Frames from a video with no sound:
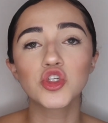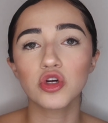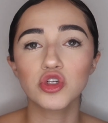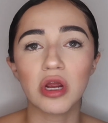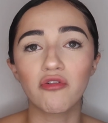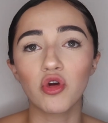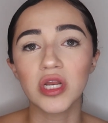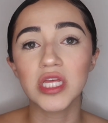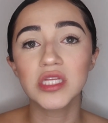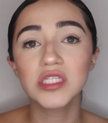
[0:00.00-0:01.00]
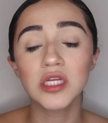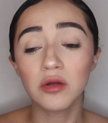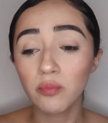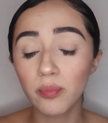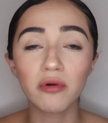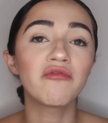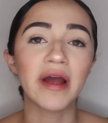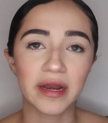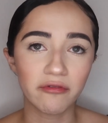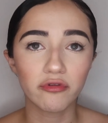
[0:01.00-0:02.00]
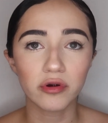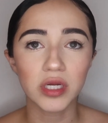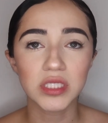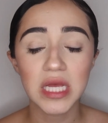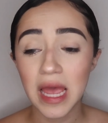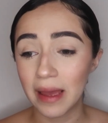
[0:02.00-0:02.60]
truck driver and he's providing for us.